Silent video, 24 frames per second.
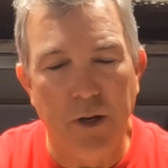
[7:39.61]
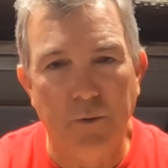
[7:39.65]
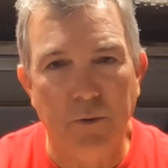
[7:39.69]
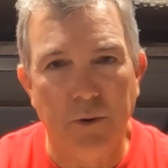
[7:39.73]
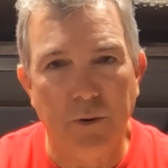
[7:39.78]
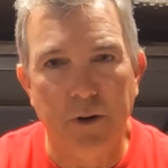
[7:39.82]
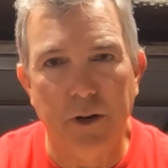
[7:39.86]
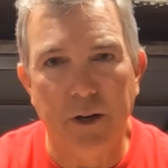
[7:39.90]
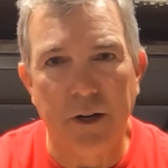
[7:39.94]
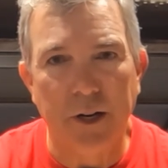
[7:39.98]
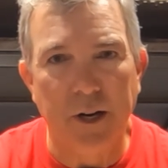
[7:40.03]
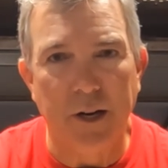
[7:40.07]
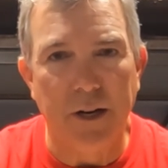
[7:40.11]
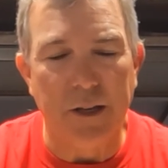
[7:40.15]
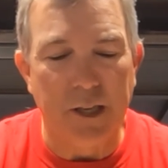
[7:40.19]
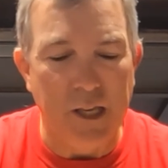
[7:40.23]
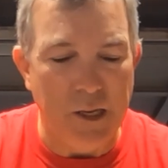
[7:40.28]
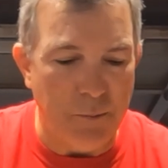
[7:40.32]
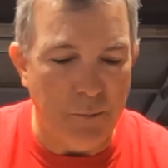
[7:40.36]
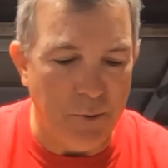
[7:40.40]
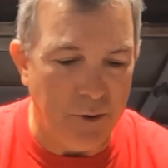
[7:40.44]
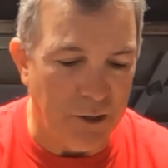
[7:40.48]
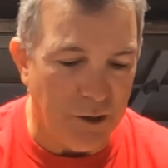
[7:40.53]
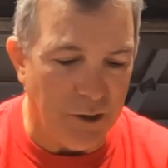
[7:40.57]
I wanted to kind of
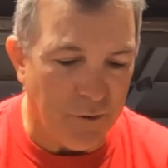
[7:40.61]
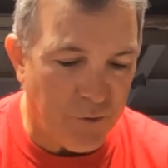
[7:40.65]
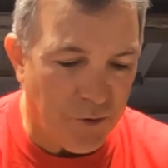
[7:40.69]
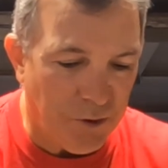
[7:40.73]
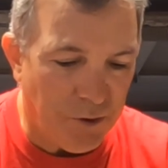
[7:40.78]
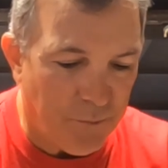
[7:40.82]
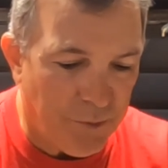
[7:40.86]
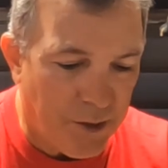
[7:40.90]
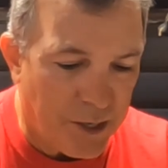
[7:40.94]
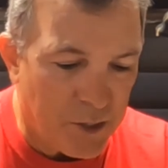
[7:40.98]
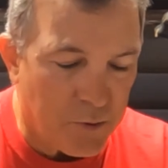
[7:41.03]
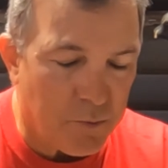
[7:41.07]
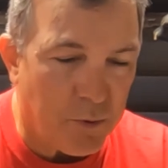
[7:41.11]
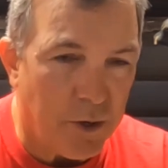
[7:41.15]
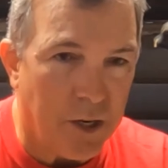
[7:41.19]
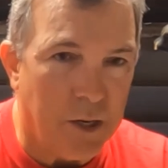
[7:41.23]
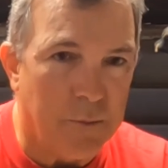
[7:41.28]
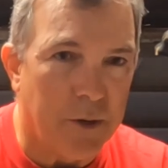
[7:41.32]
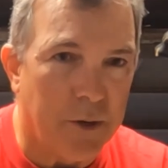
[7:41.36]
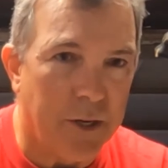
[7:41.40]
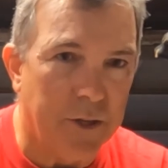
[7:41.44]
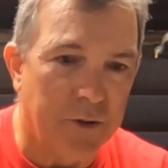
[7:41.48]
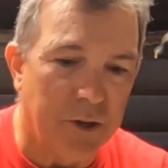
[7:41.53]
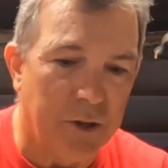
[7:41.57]
keep it different. That's why
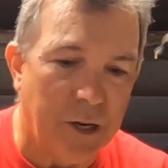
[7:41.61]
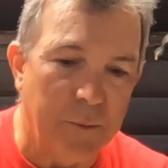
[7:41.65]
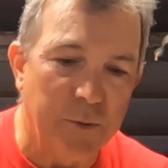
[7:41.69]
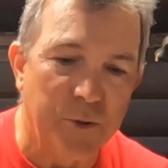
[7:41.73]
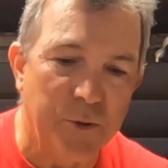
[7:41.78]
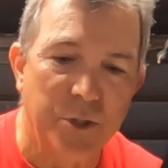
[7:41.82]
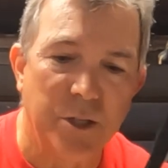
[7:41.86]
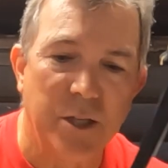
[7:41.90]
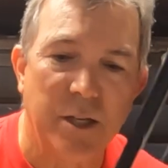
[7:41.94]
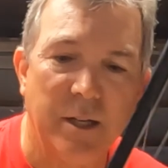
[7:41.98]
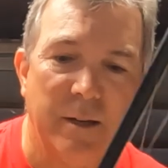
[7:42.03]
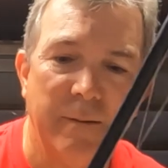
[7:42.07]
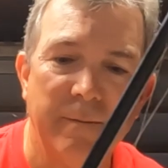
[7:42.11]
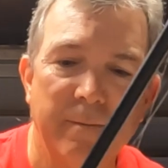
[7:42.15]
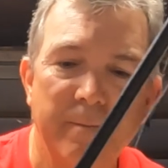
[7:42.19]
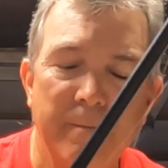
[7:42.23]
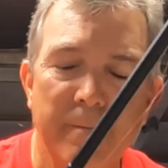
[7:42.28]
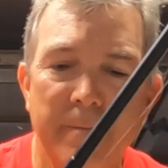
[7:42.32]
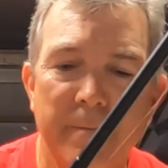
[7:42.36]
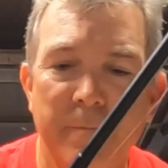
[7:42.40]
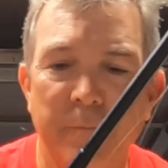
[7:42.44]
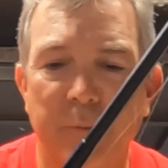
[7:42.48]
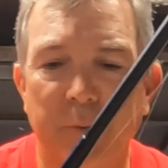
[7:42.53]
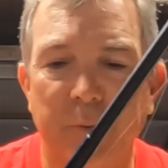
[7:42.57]
on my drop shot
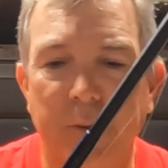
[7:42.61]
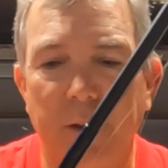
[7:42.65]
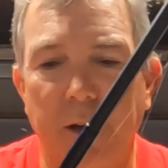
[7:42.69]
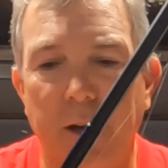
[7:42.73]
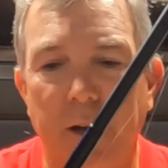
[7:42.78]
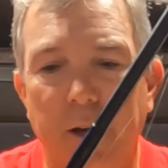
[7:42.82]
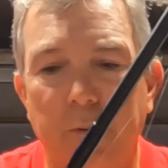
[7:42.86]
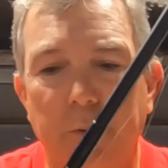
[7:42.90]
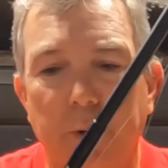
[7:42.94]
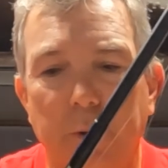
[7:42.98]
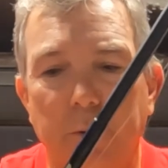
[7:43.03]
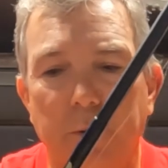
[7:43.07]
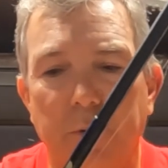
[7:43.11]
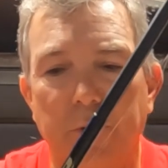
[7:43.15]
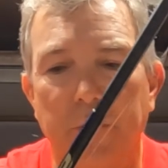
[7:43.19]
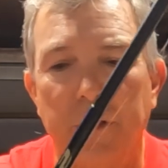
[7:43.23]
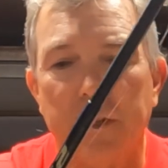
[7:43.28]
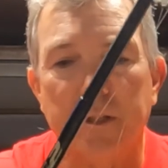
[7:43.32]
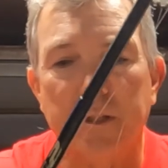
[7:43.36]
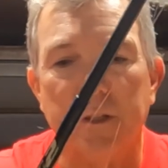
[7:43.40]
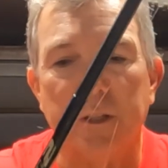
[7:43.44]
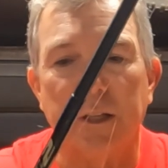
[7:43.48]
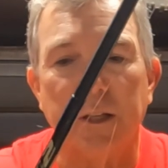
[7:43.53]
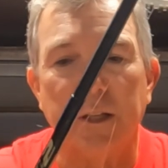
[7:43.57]
I went with
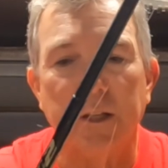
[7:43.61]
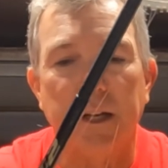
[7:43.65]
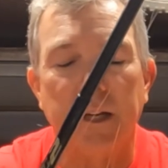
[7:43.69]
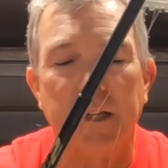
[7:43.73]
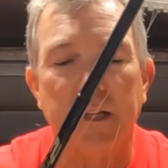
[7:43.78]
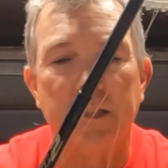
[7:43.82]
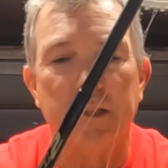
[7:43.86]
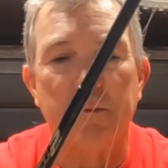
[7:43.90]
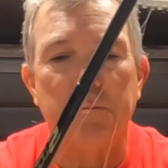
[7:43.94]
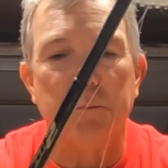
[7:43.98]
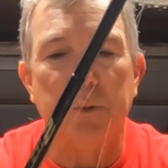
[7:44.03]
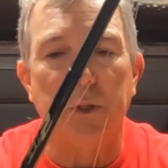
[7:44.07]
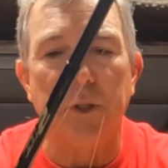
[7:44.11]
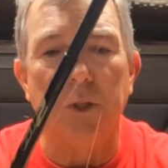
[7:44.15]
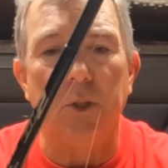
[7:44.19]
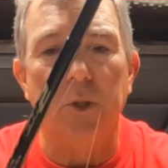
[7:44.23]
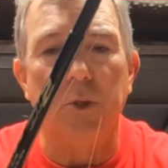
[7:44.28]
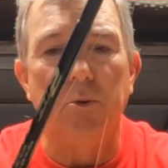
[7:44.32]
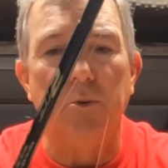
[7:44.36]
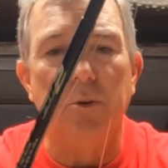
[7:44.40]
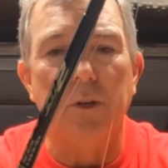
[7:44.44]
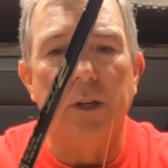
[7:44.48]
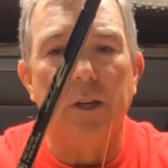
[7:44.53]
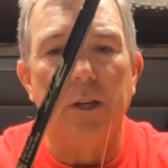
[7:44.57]
this kind of
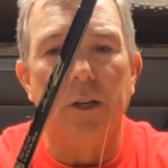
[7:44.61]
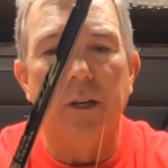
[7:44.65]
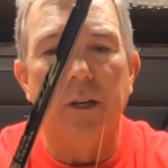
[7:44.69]
blue